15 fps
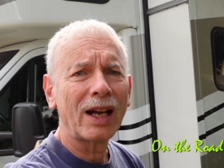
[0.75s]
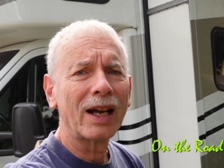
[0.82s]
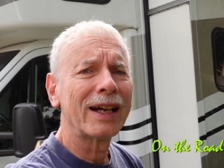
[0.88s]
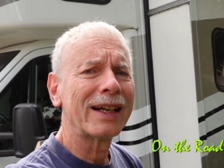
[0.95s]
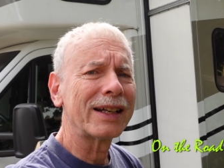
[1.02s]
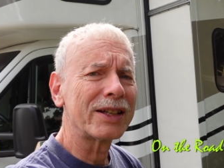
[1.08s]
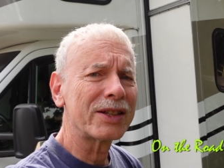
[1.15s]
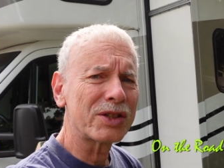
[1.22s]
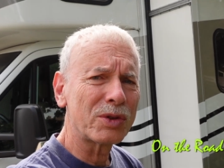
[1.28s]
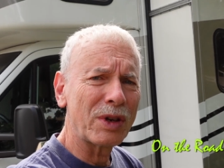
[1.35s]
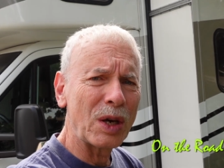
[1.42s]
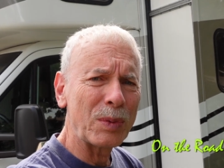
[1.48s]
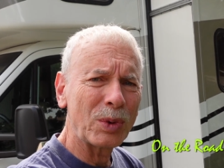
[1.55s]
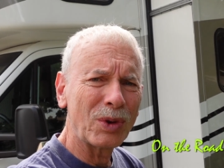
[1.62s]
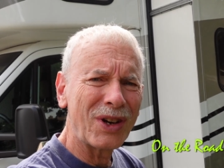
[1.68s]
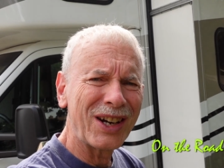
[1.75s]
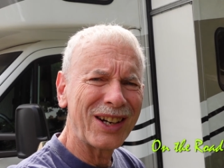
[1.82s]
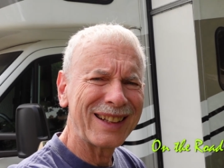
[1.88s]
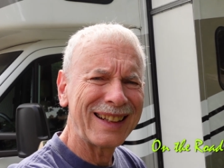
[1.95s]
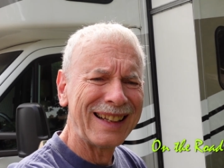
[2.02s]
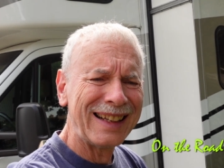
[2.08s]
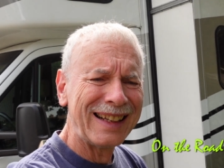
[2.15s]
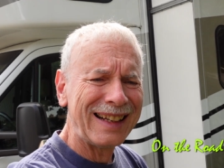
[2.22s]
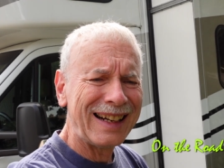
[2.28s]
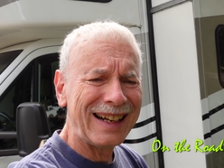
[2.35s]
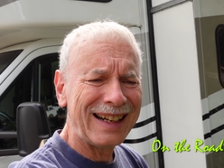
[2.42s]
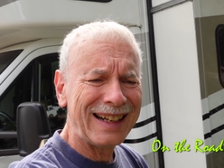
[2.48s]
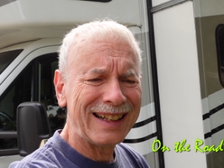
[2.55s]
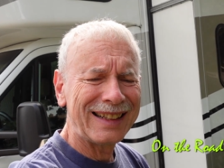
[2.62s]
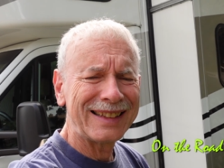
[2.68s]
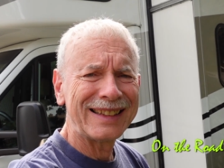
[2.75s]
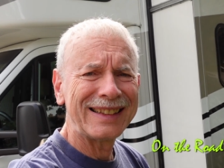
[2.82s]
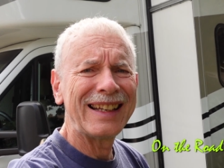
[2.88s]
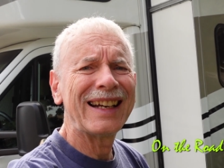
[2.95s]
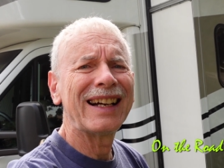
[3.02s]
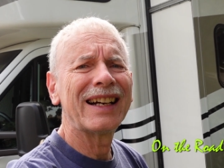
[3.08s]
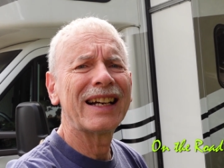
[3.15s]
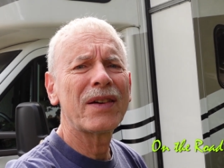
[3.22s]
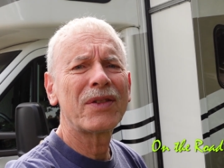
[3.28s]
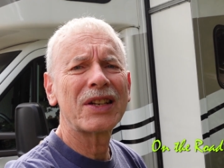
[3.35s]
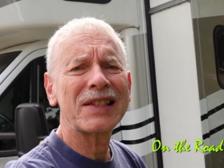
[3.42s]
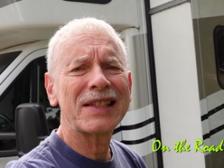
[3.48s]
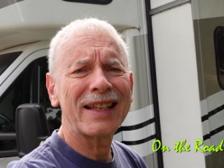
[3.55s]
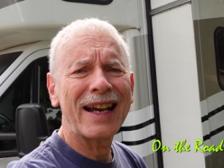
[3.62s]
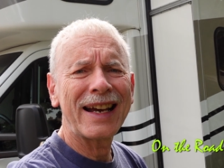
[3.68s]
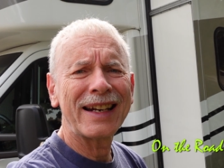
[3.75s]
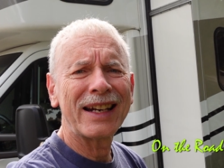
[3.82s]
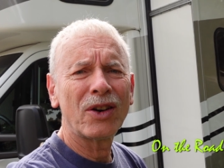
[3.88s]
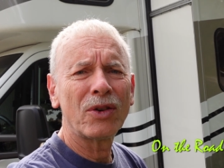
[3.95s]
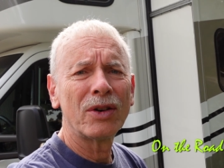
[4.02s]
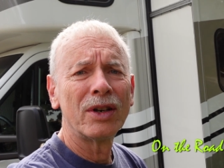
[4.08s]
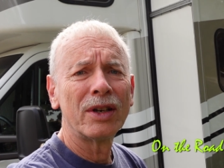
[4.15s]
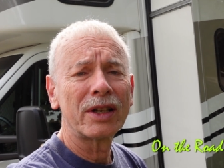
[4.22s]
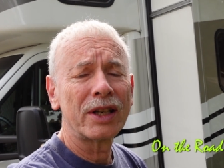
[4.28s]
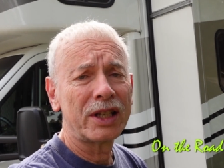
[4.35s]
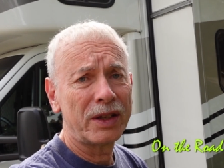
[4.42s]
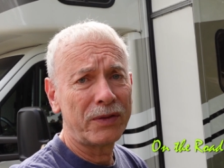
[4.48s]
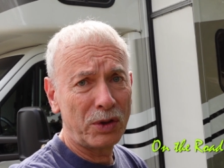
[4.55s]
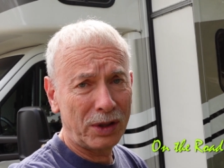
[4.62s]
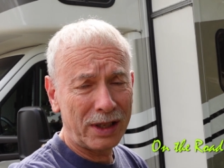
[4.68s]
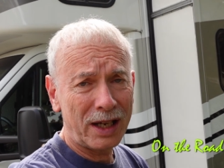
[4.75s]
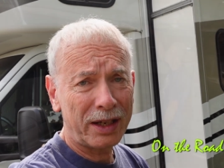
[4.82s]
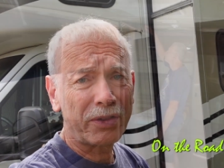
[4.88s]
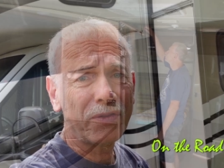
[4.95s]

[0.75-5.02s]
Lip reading: Hi, this is Grandpa Ron. Having a slide out can give you a lot of